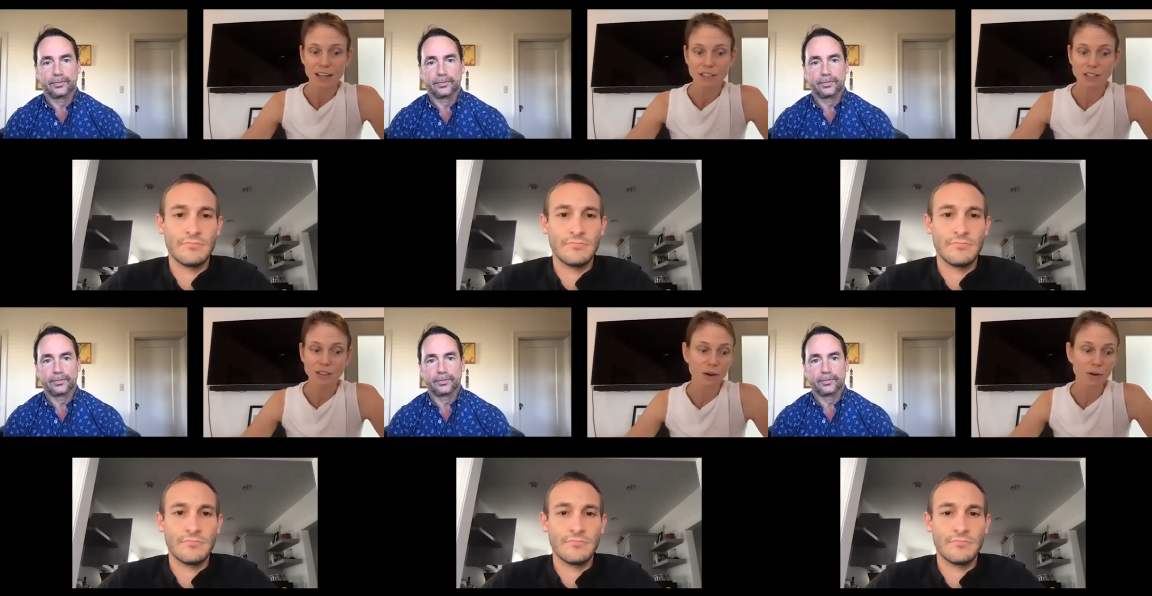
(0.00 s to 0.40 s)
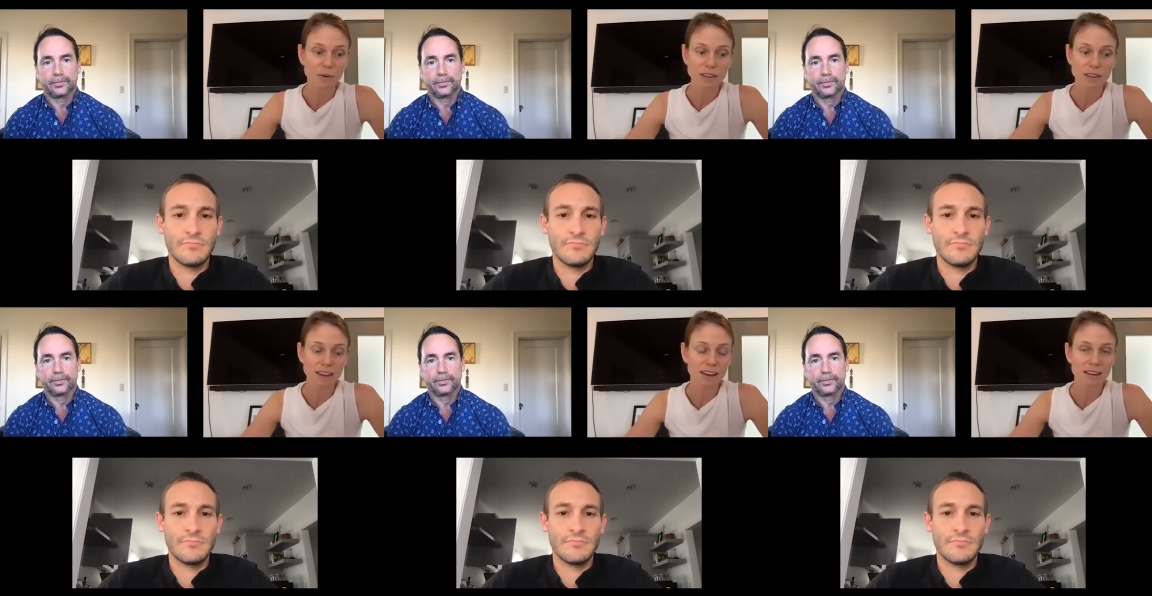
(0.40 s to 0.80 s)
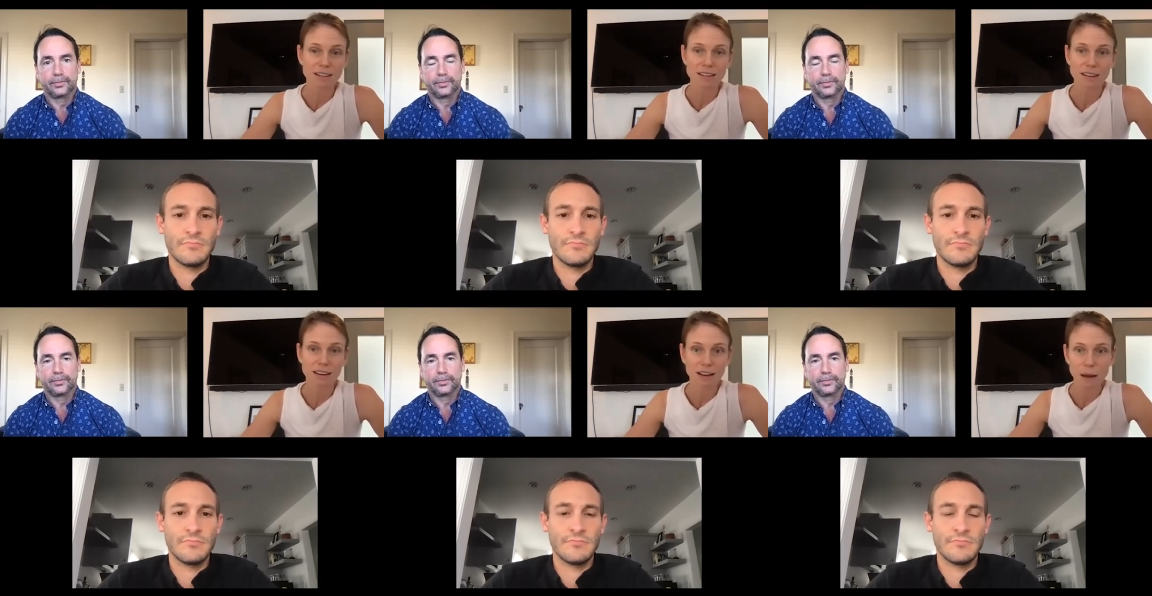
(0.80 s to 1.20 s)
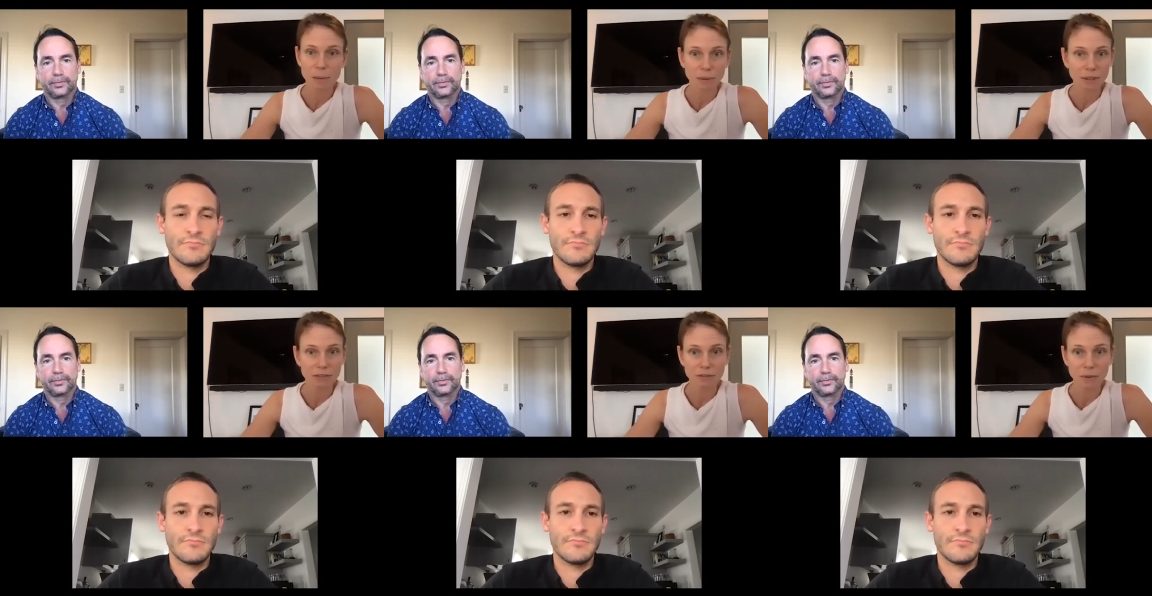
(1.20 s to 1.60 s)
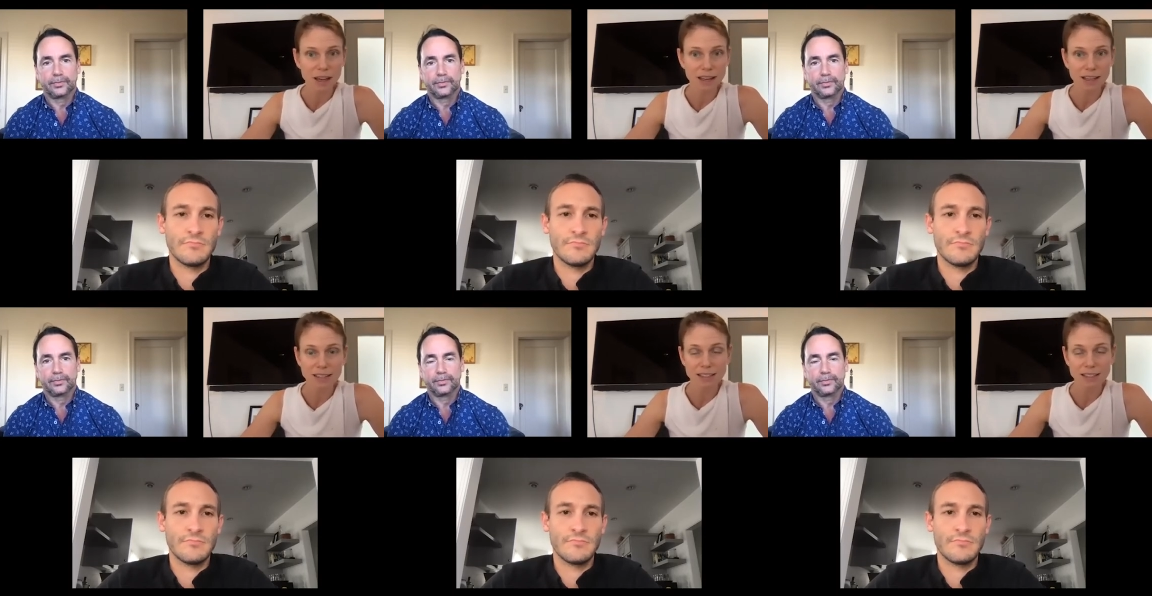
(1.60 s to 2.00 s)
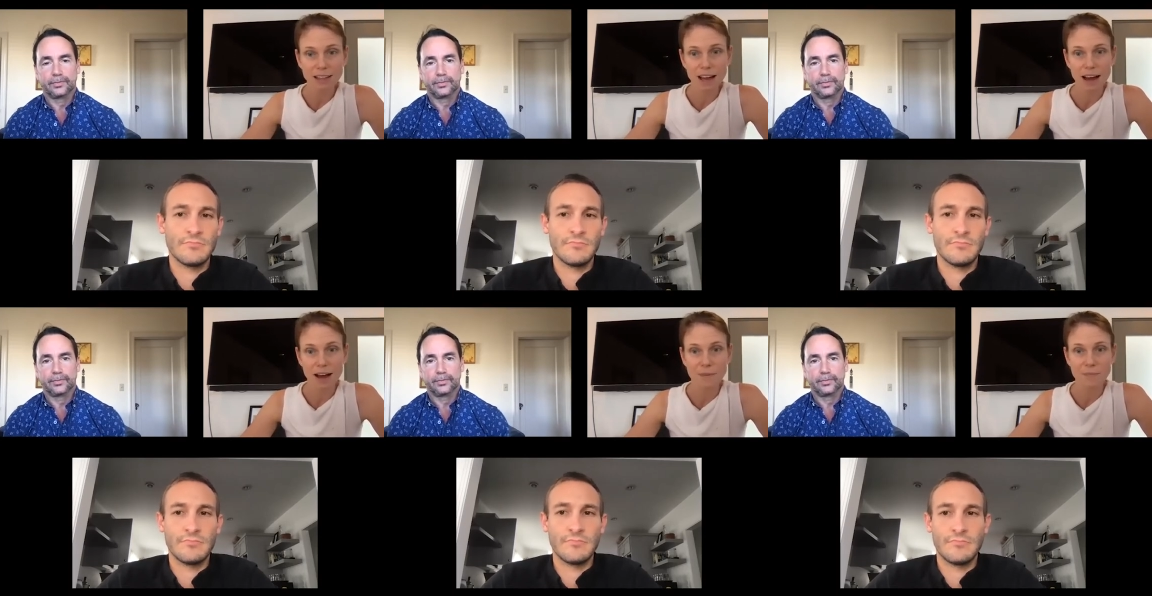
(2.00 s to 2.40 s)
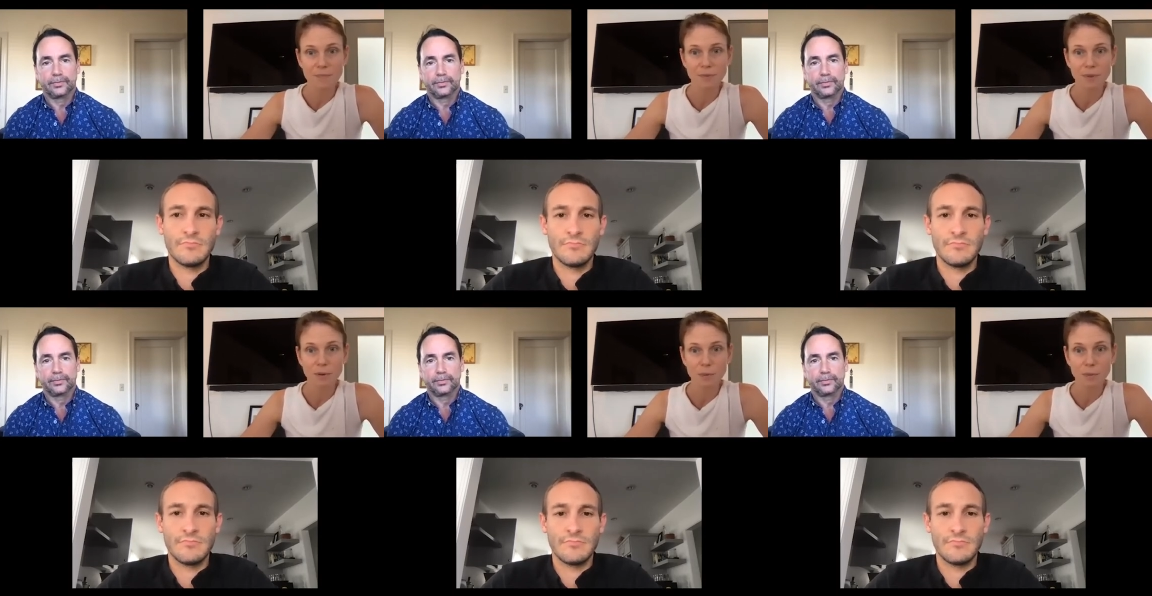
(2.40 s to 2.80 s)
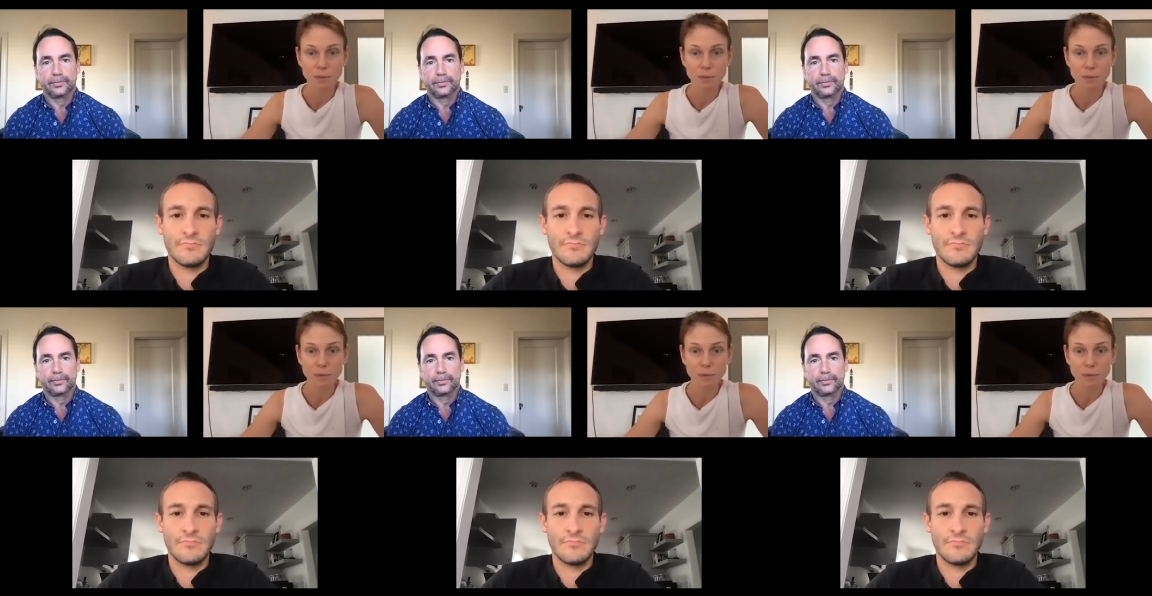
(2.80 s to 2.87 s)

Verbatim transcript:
Speaker 1: So within a couple of weeks, um,